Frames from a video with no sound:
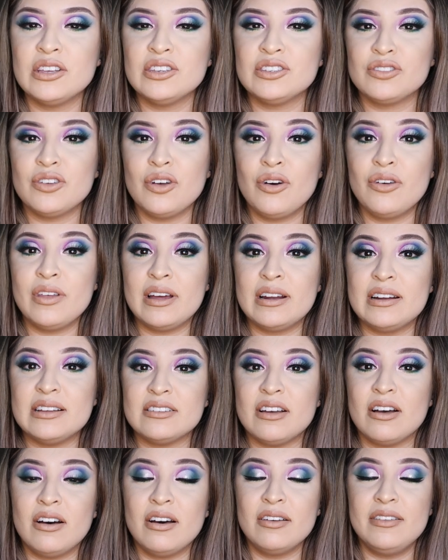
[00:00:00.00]
so that
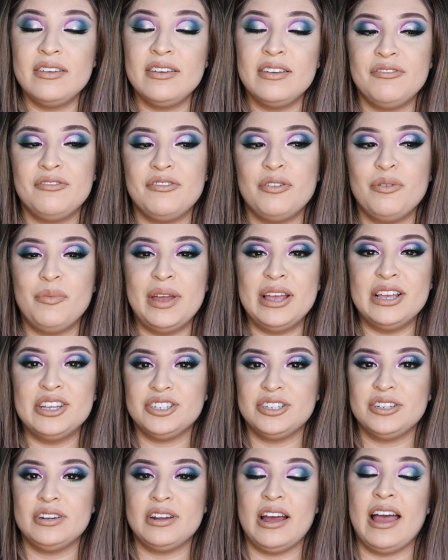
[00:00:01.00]
is all the
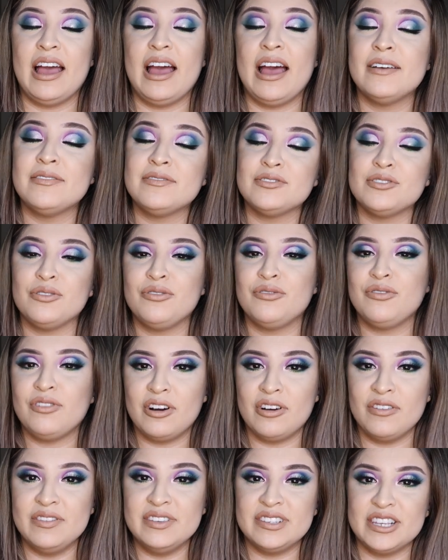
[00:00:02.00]
information i have so
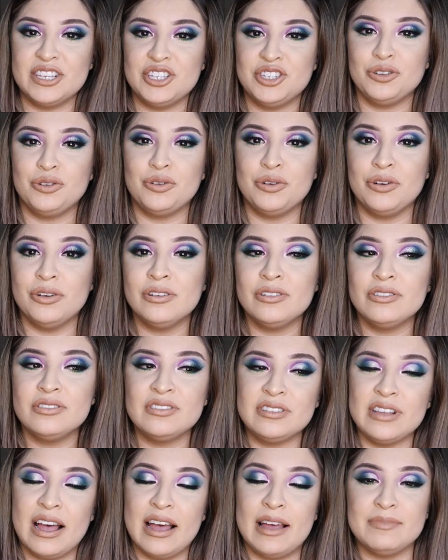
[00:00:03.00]
far of essential
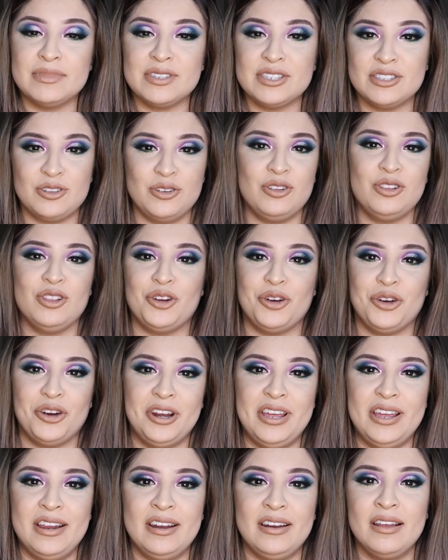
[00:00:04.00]
oils i'm still
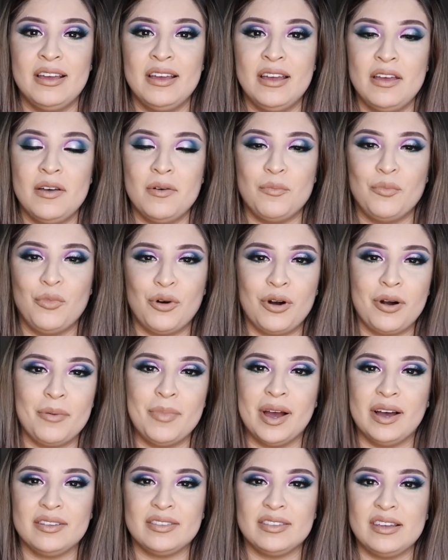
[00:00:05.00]
learning more
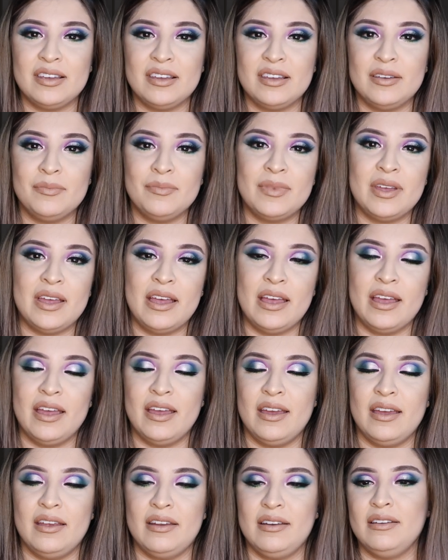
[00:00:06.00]
about them
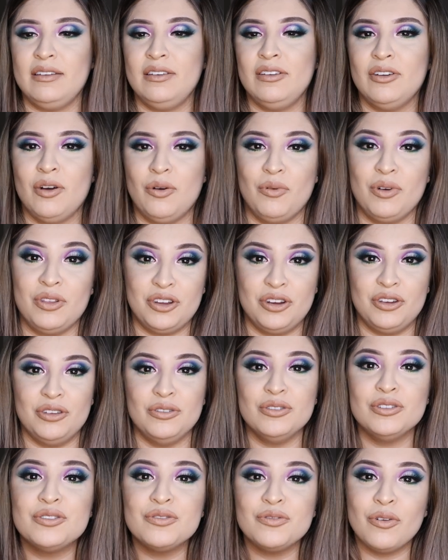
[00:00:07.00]
and you know what they're
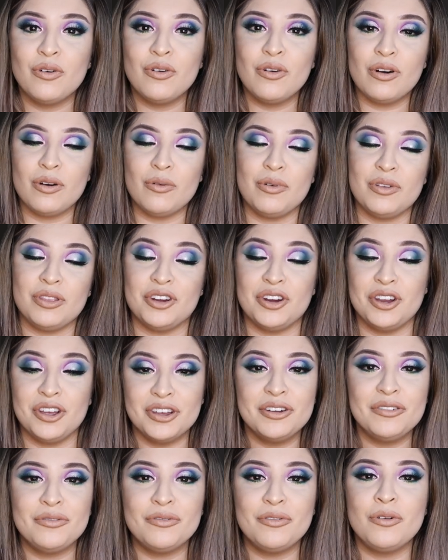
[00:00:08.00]
used for and what they're
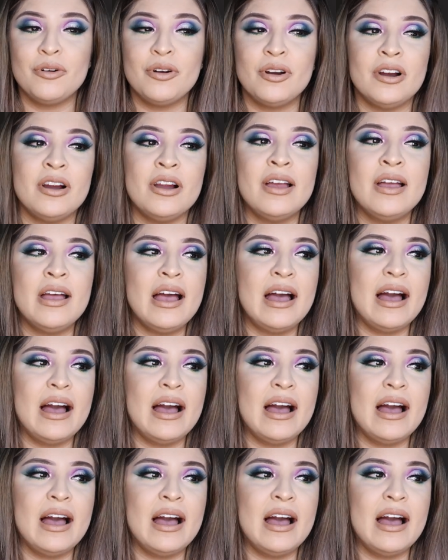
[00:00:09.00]
good for